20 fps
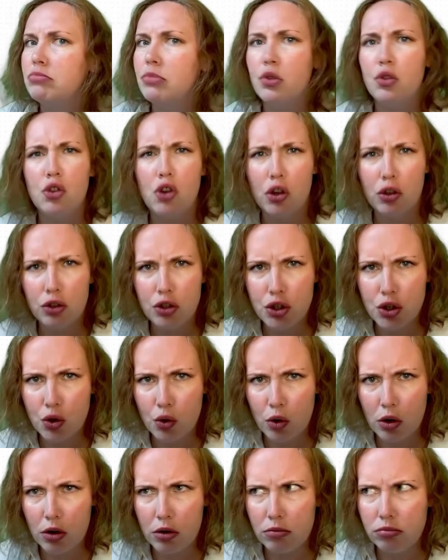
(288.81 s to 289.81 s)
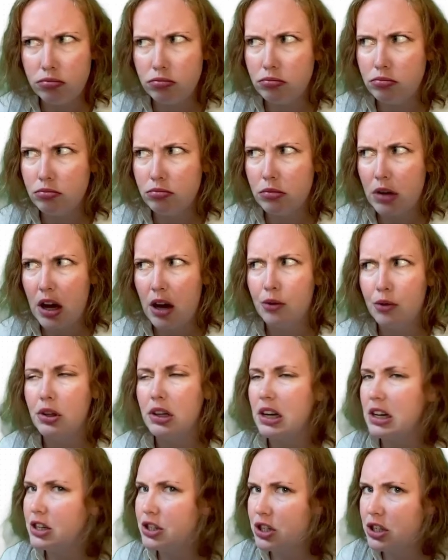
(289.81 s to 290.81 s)
Not sure how
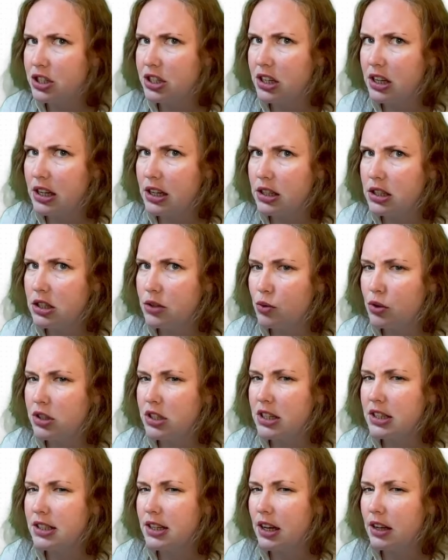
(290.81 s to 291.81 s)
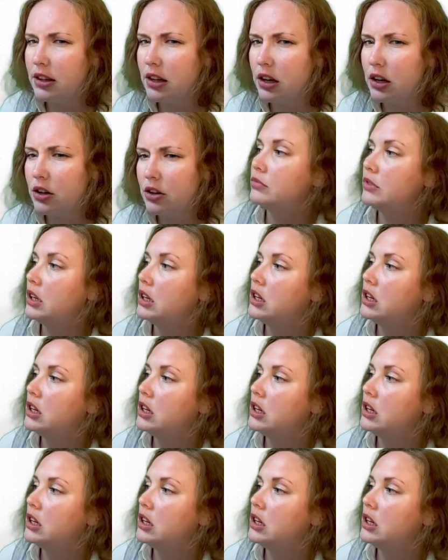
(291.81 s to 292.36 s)
delicious it is, what's inside there.